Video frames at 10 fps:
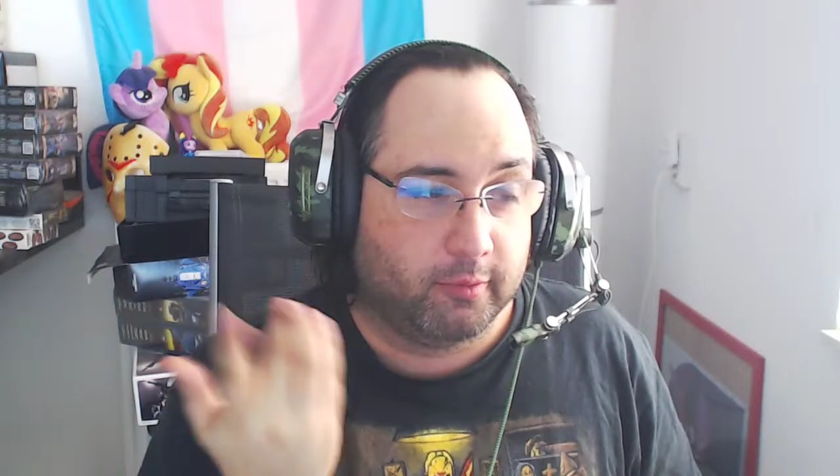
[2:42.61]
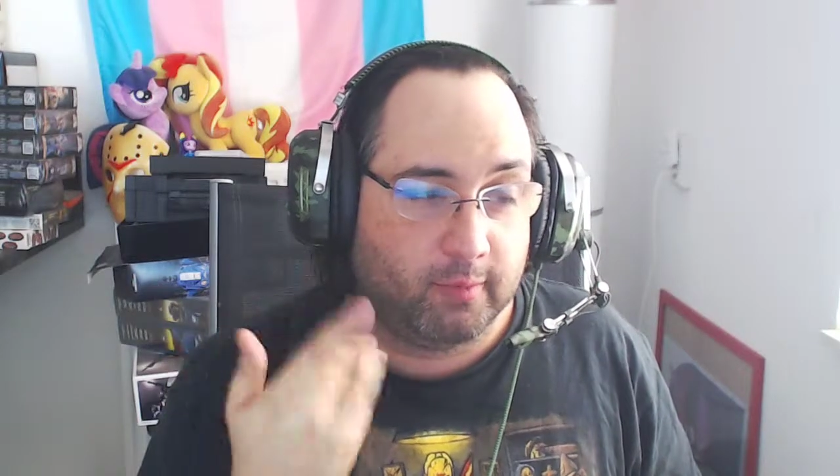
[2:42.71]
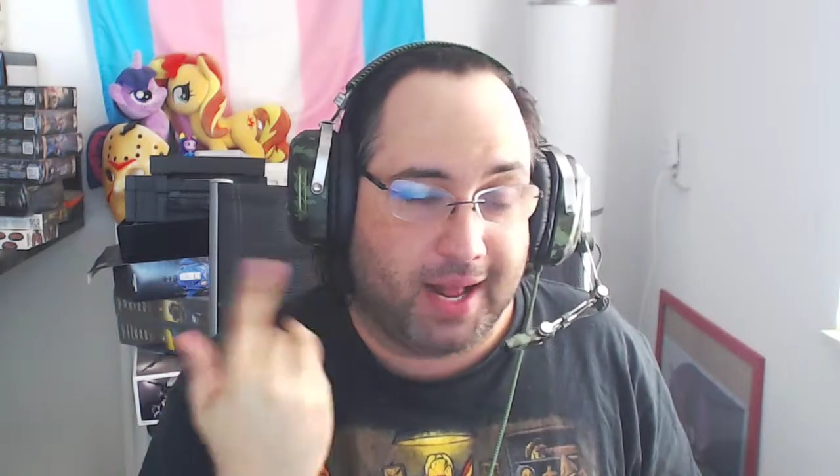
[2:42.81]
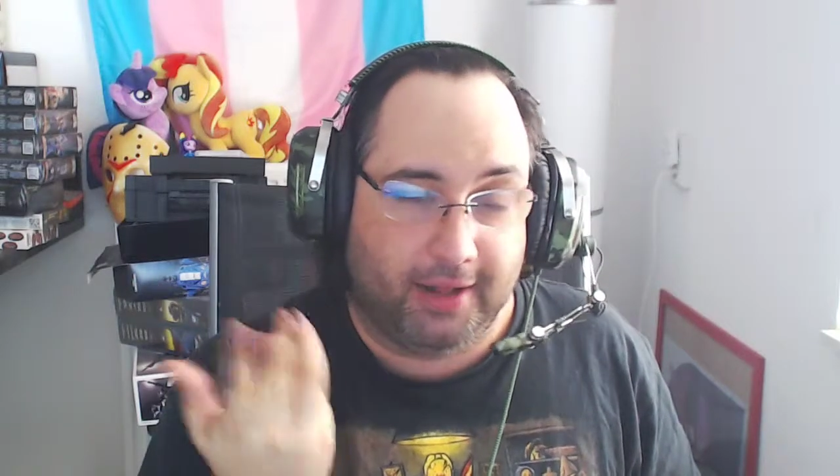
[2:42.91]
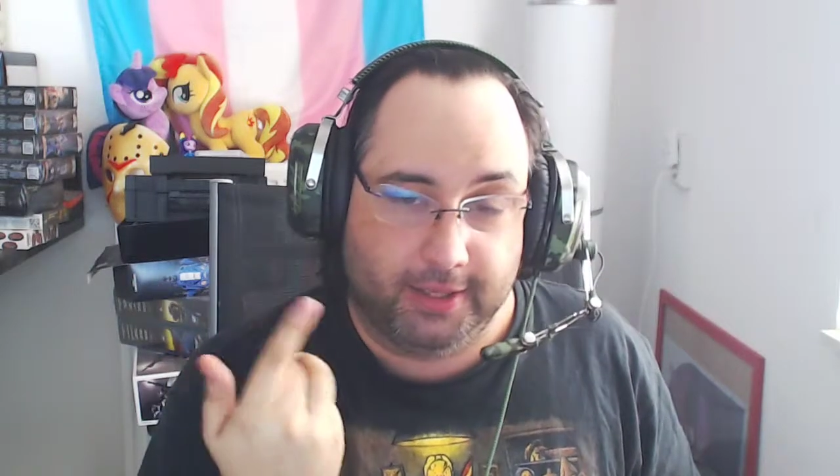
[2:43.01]

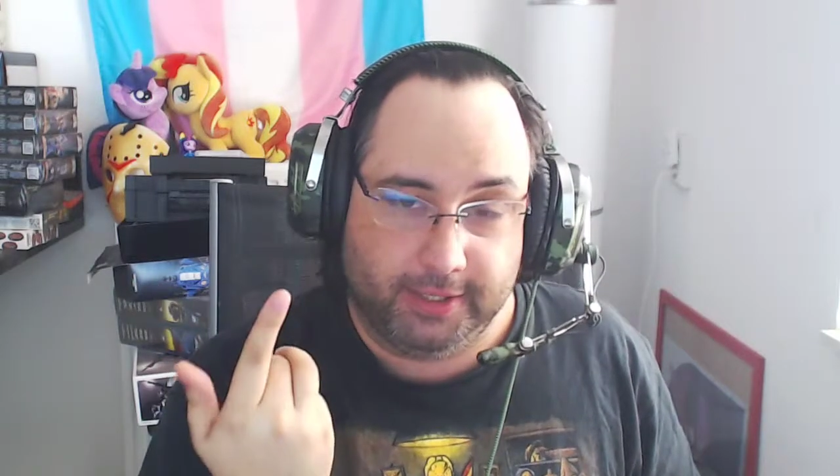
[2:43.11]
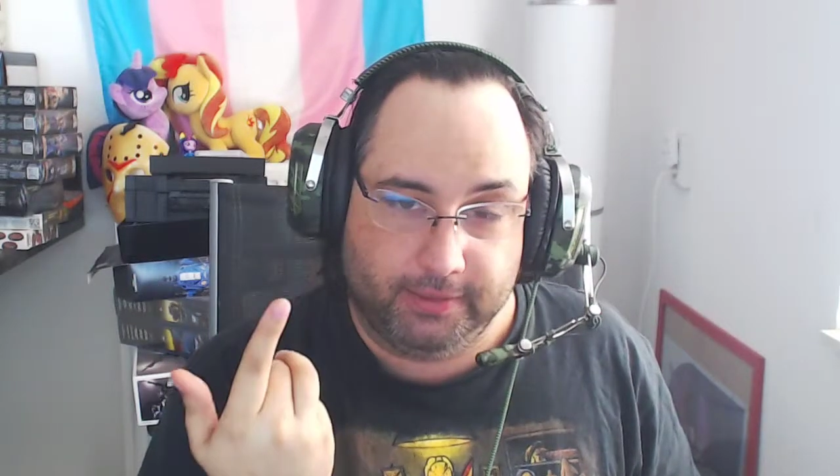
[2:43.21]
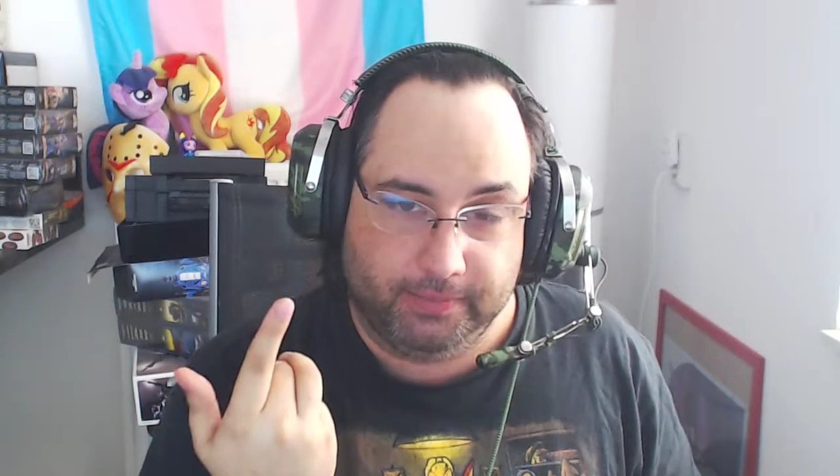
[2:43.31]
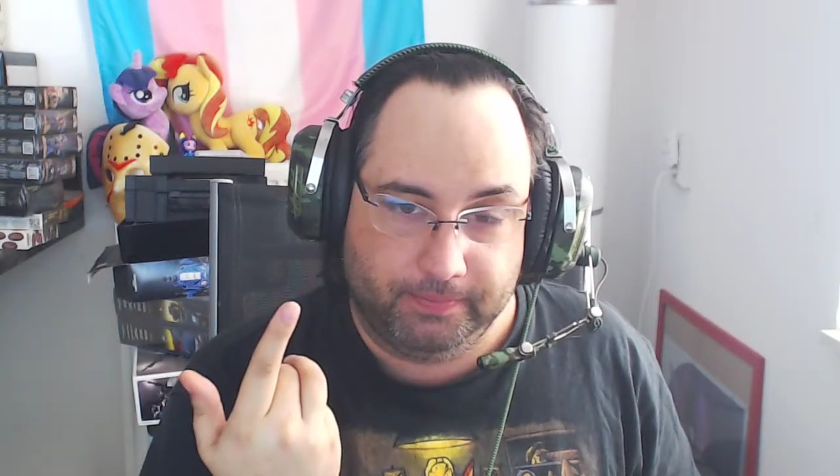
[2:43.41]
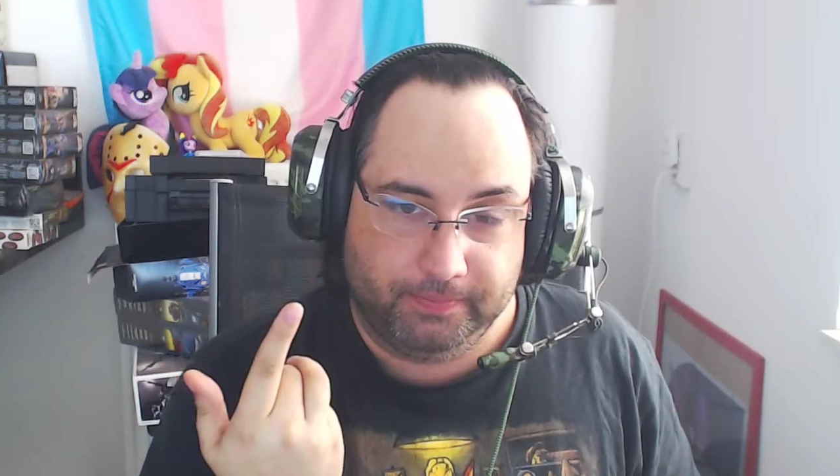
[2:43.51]
weld
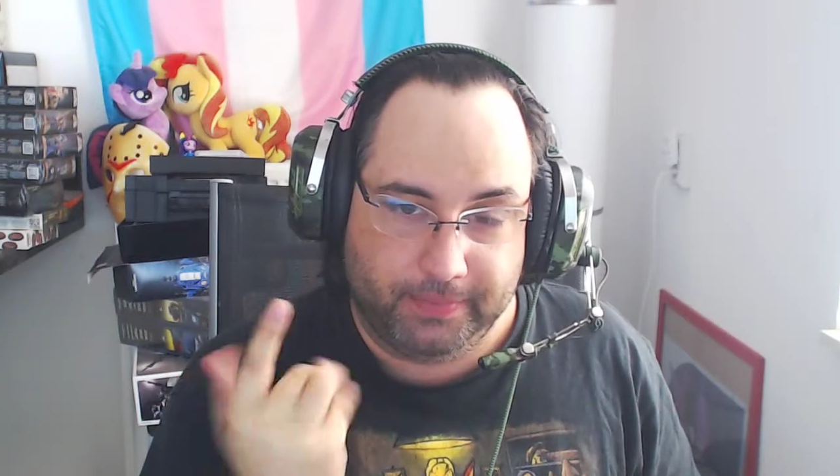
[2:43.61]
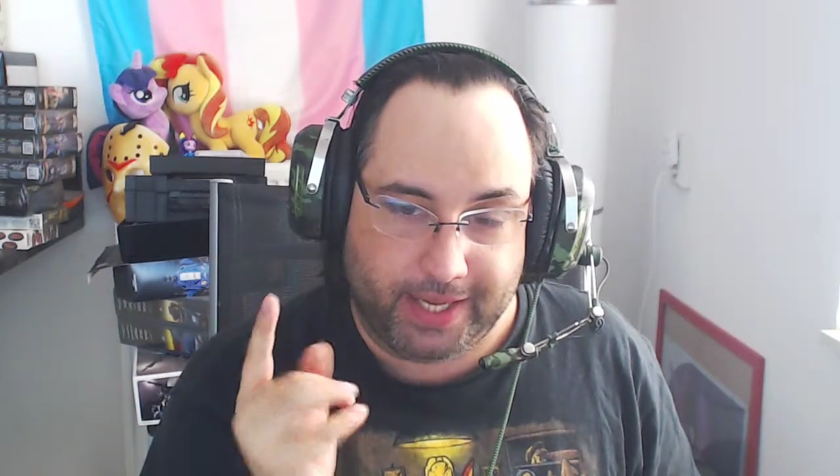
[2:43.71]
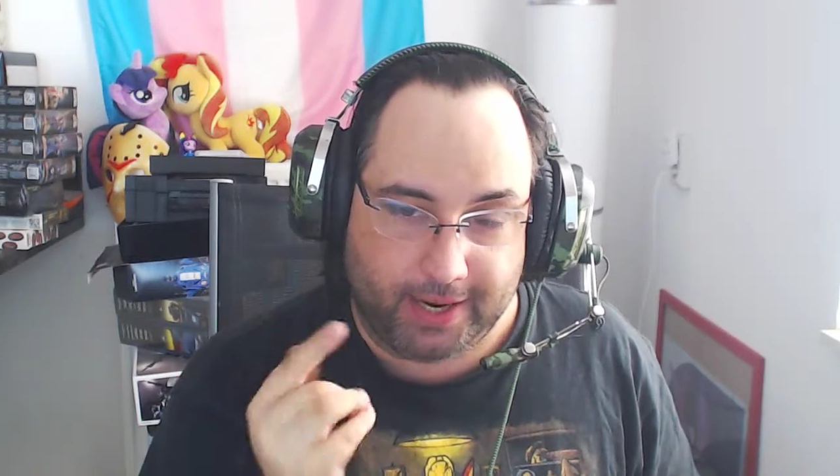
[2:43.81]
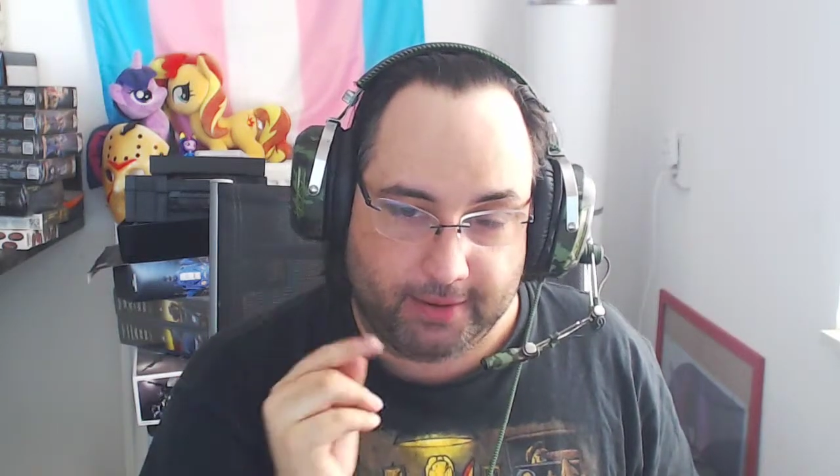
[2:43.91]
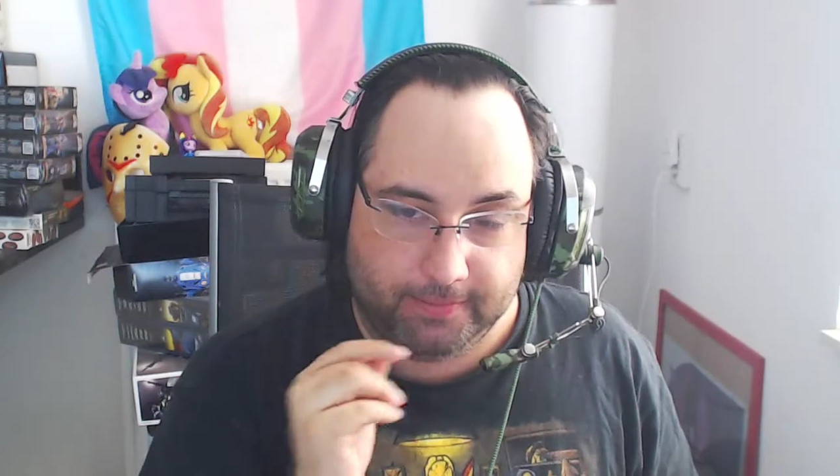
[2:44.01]

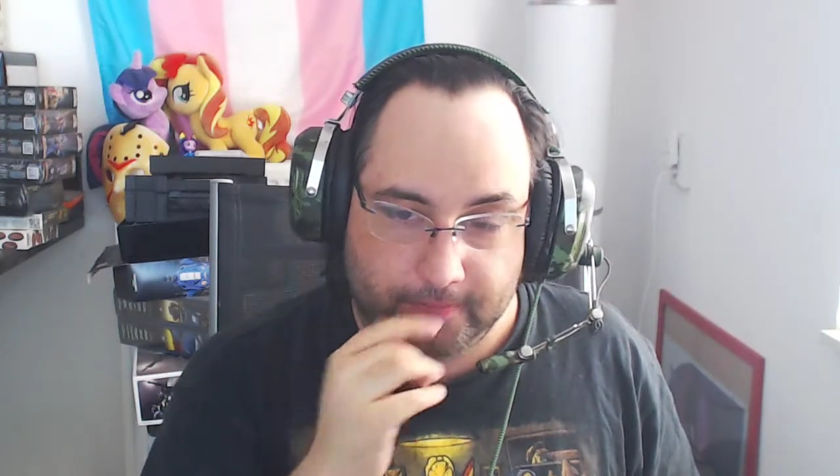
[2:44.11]
there